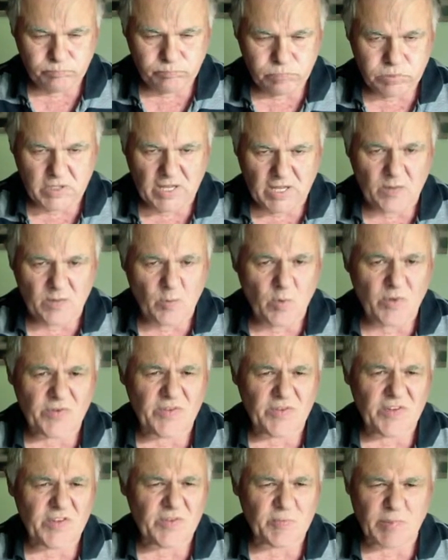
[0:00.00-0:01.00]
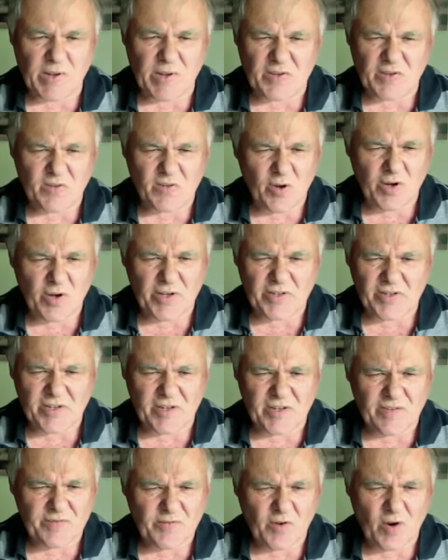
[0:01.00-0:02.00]
Otherwise, he just plays knight
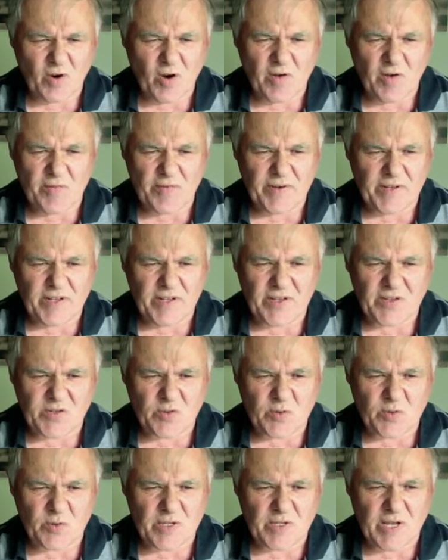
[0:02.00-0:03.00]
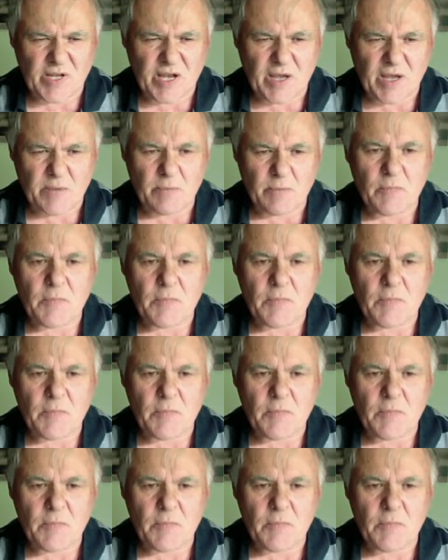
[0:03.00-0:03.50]
d5 and he gets a good game.